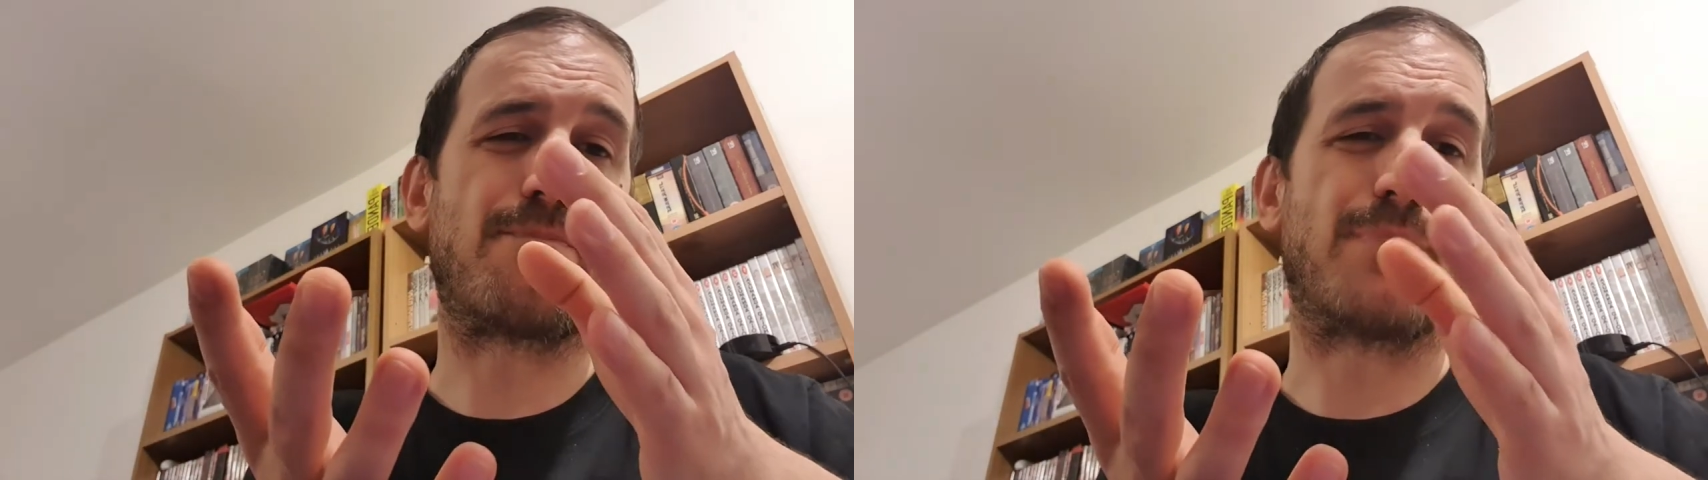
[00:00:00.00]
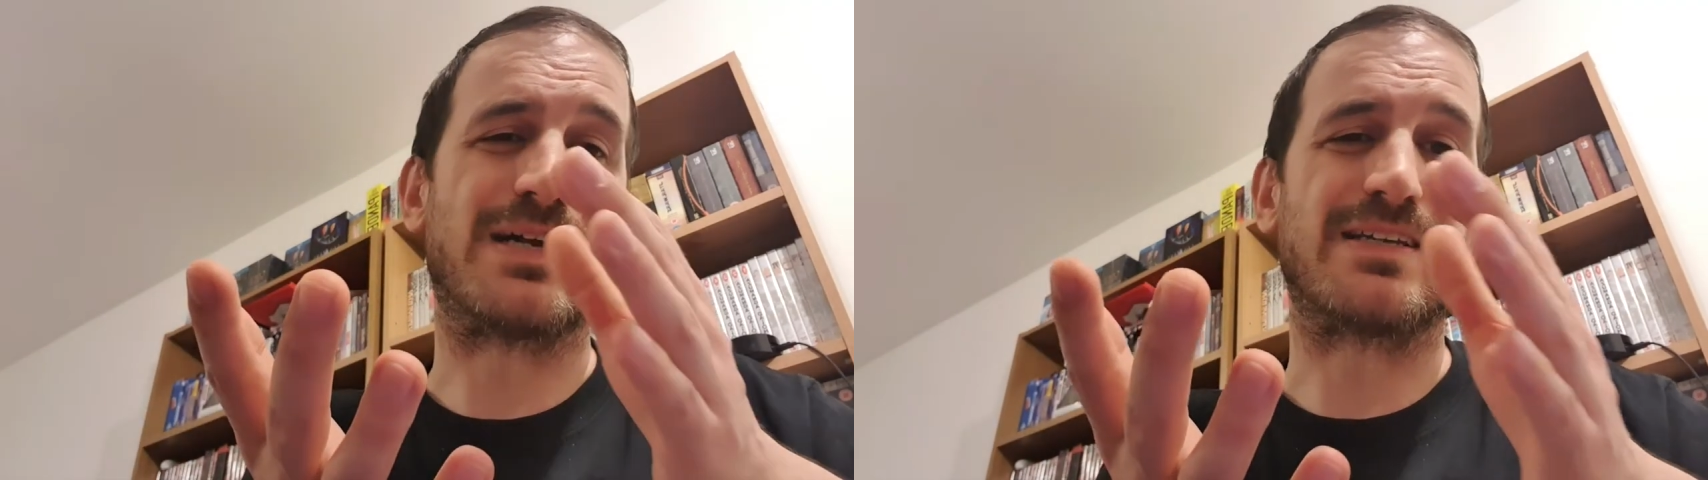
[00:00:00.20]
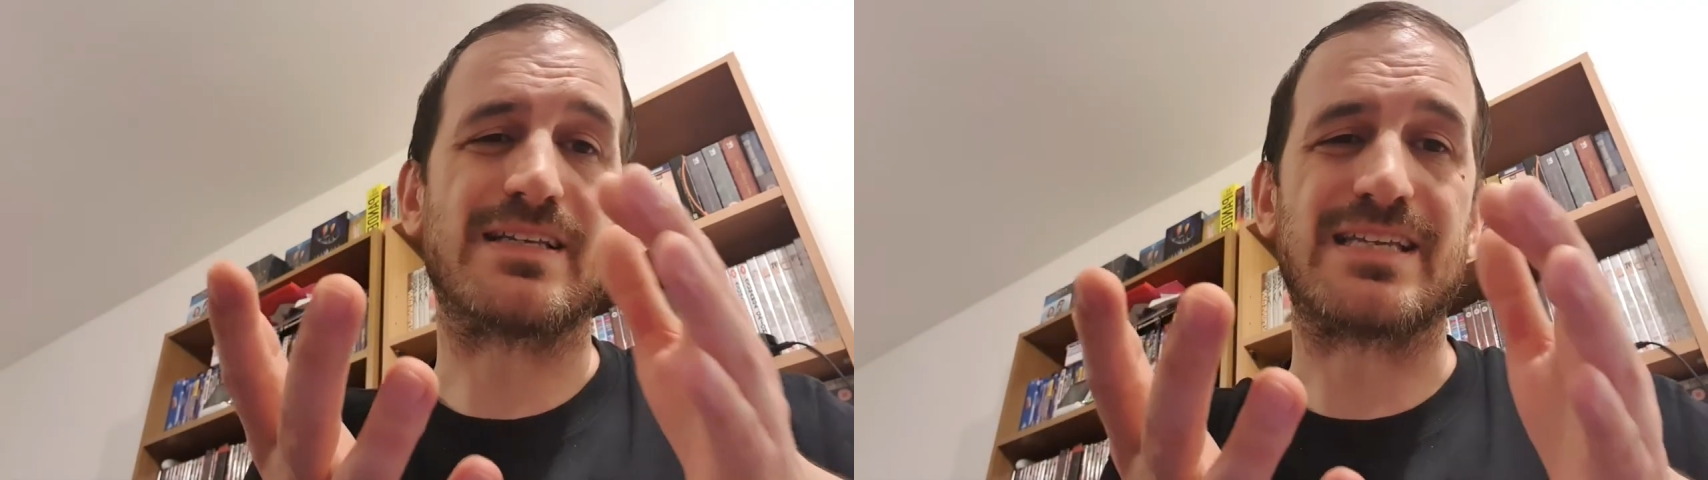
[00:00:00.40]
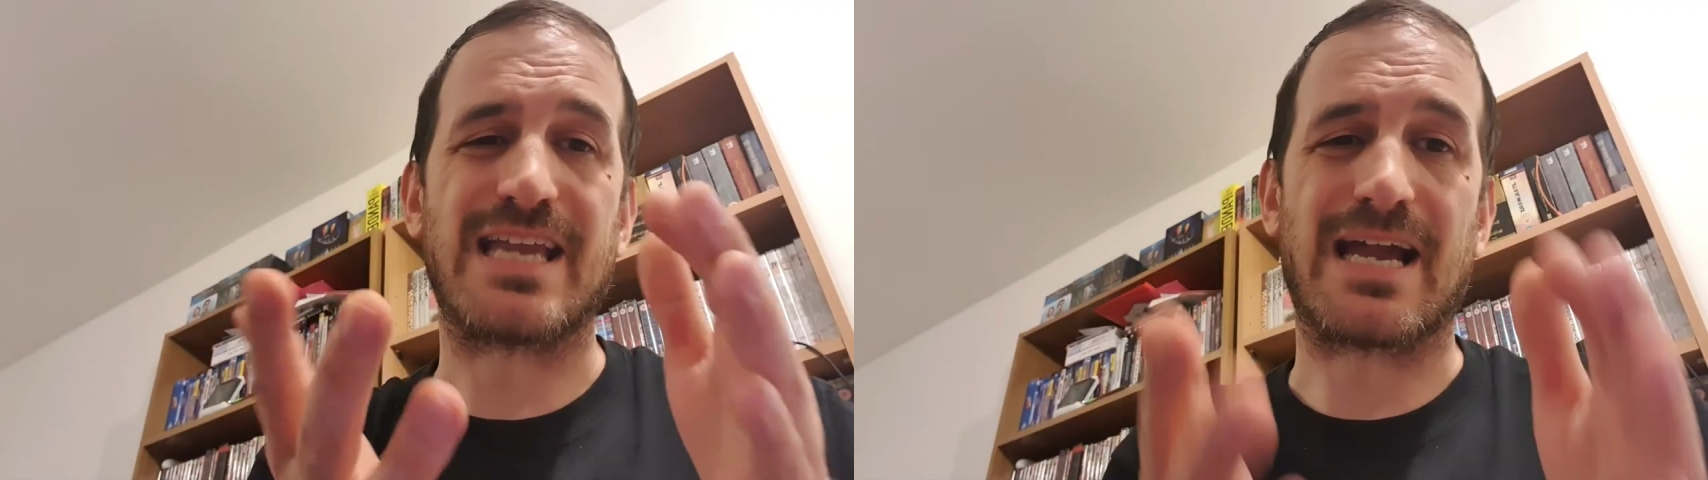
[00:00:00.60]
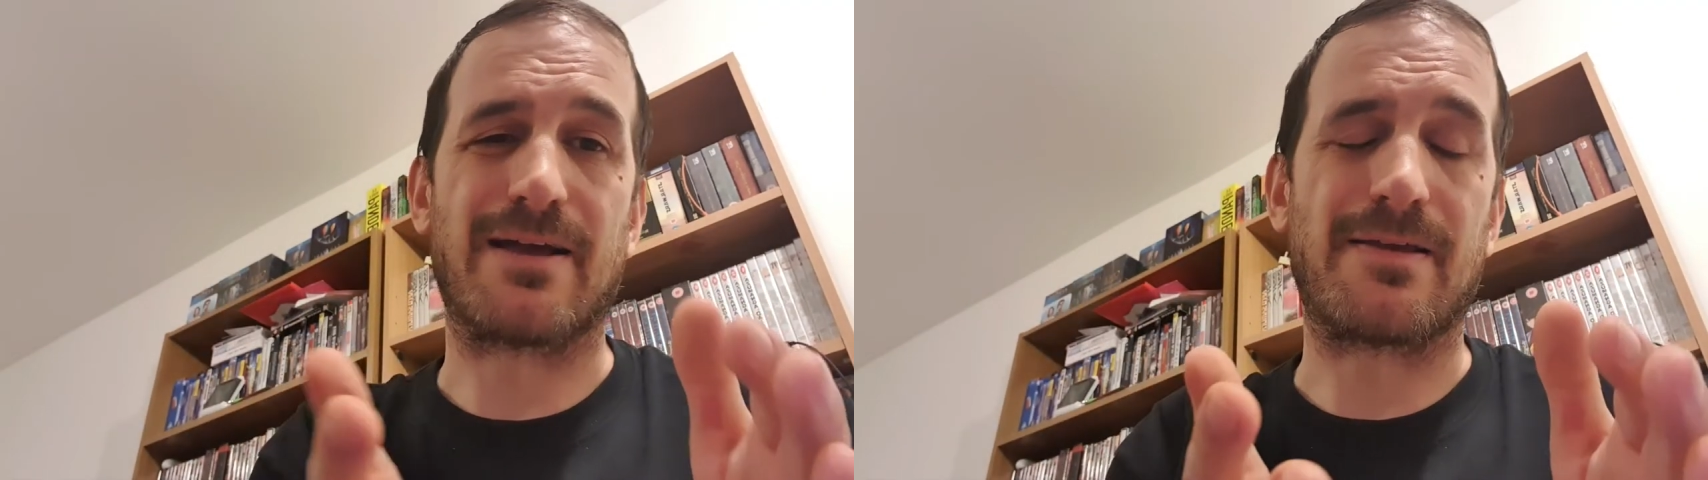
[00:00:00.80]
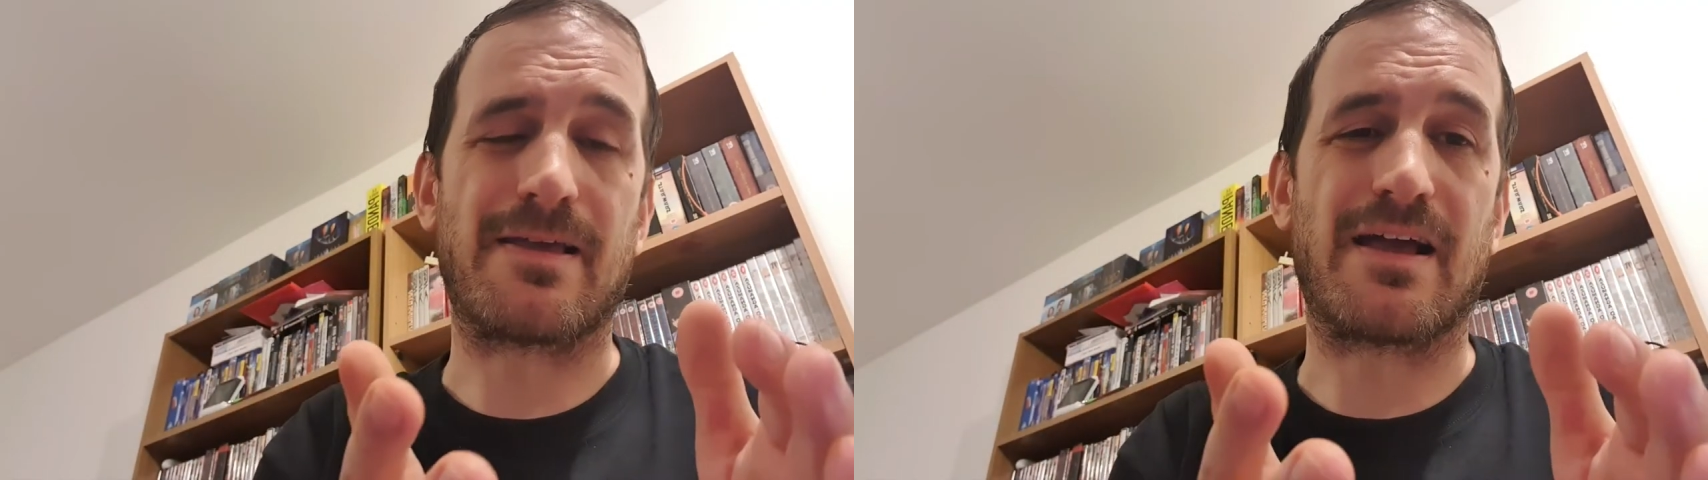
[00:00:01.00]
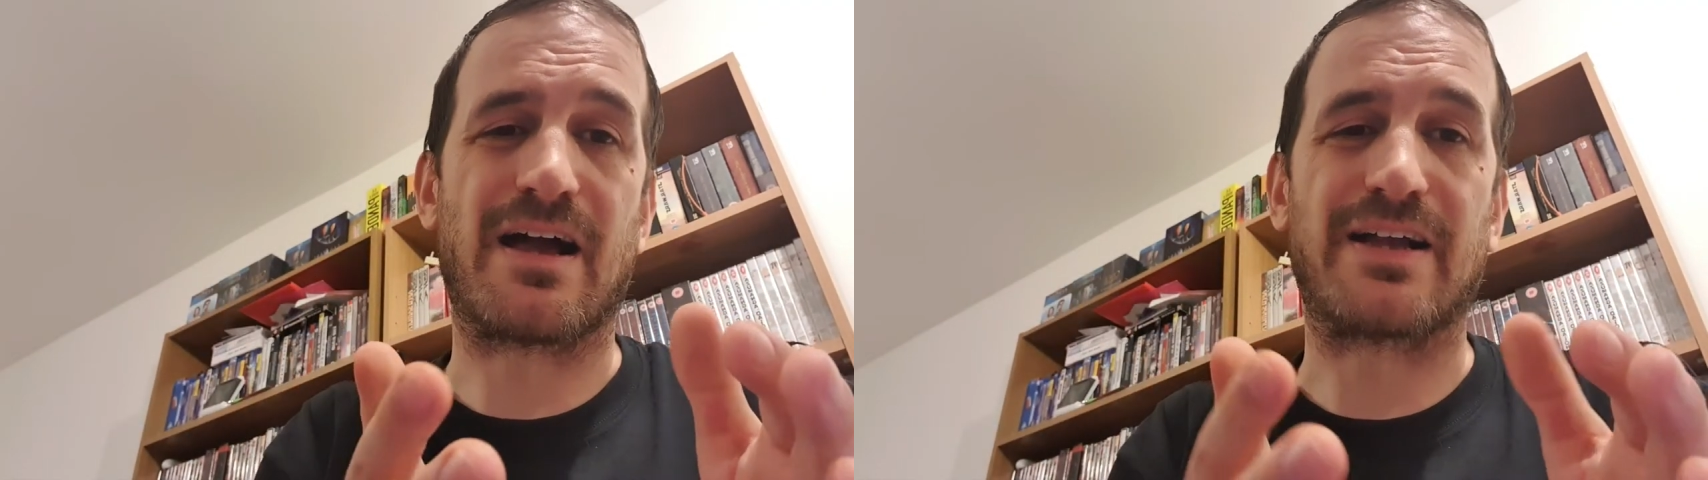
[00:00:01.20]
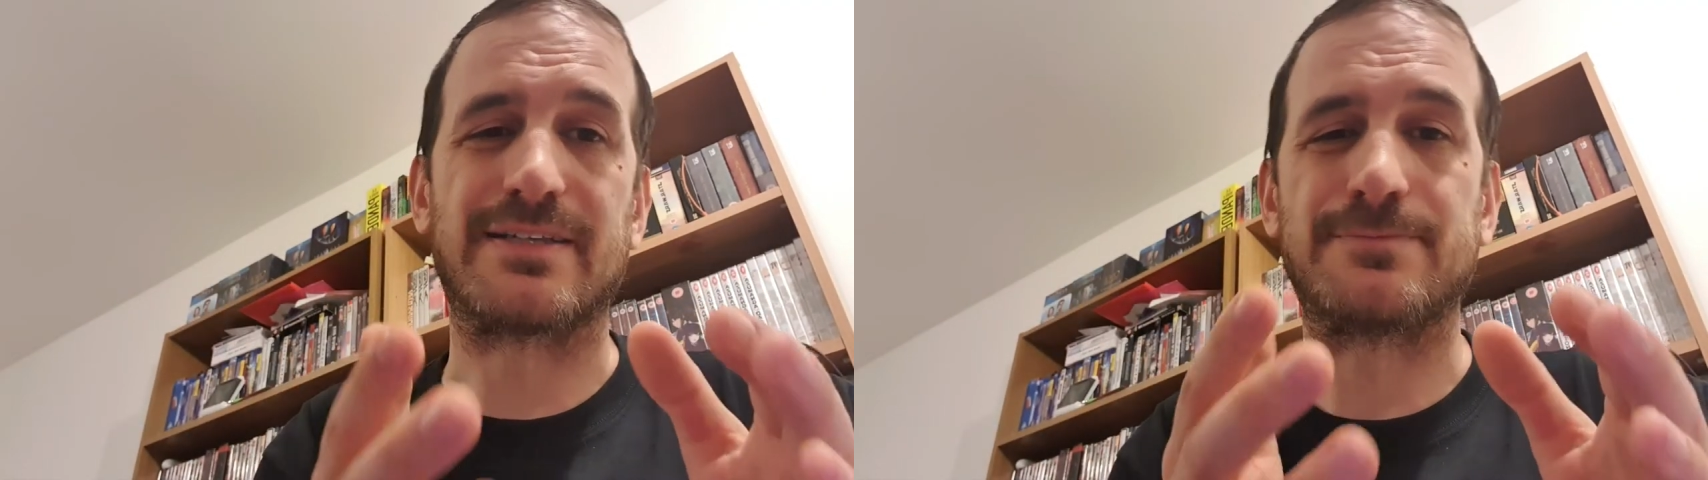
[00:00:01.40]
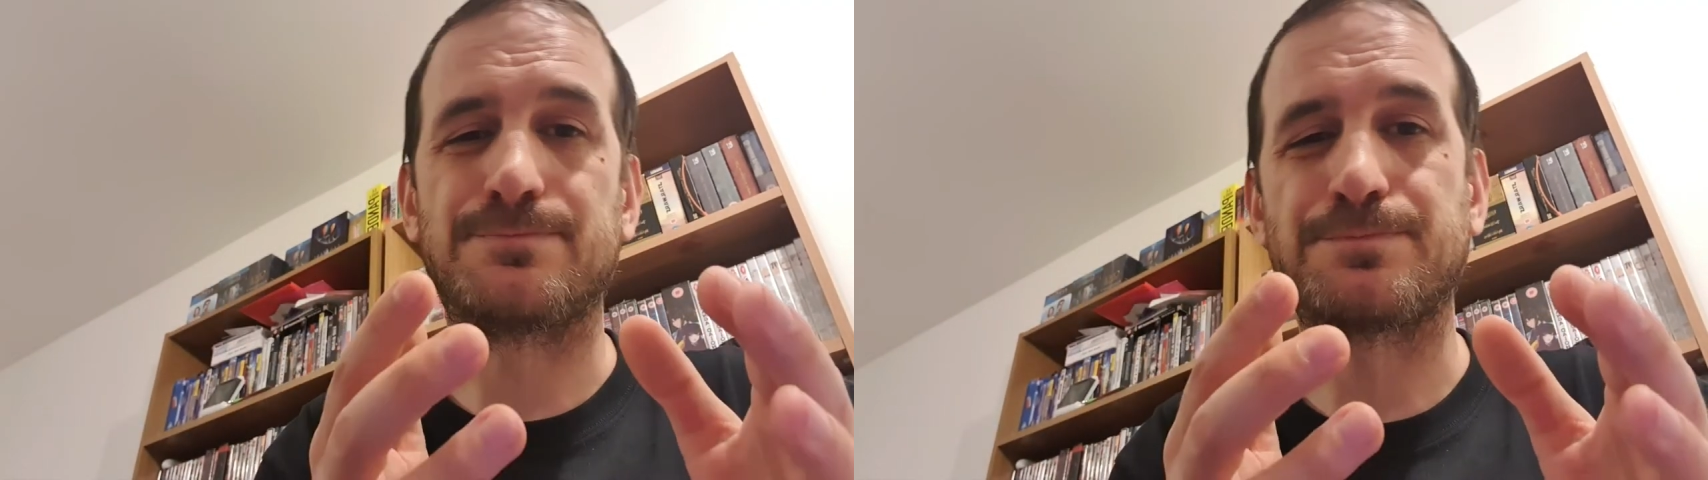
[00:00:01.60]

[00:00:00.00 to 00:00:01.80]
But yeah, I,